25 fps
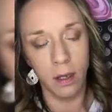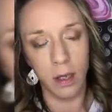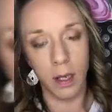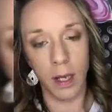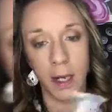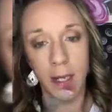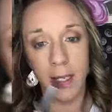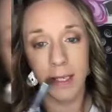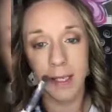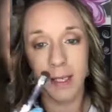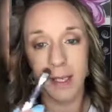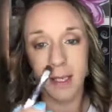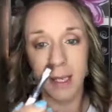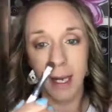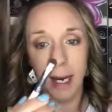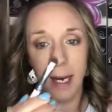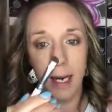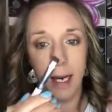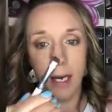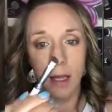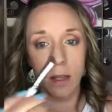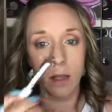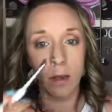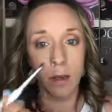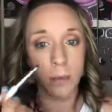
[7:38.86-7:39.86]
and it's a
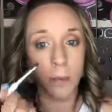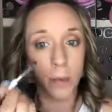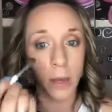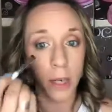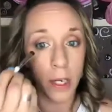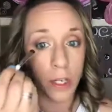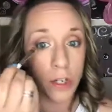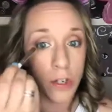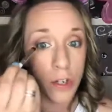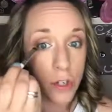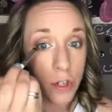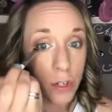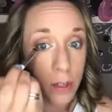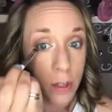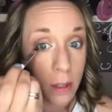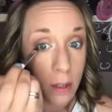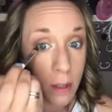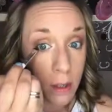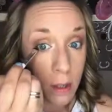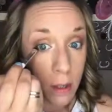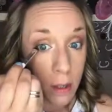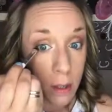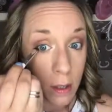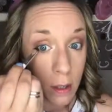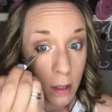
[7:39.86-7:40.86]
tiny little brush,
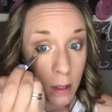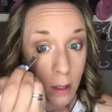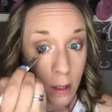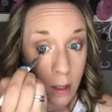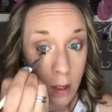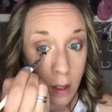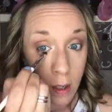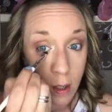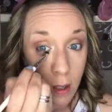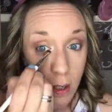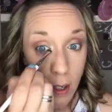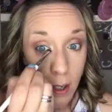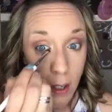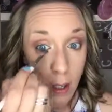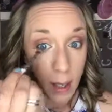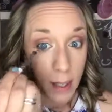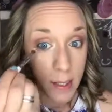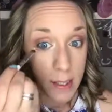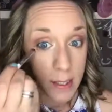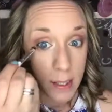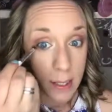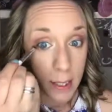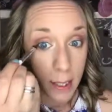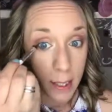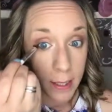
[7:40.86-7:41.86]
and I
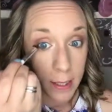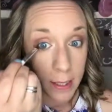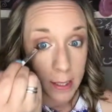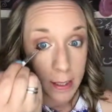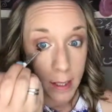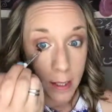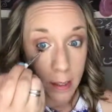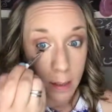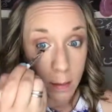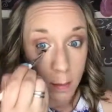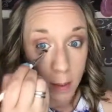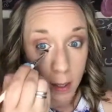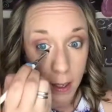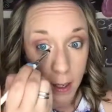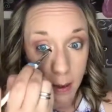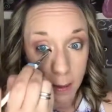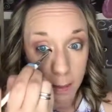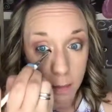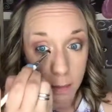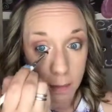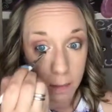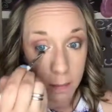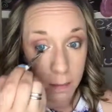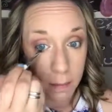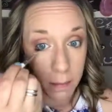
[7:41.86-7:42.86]
slide this on the
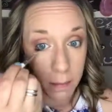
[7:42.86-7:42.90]
bottom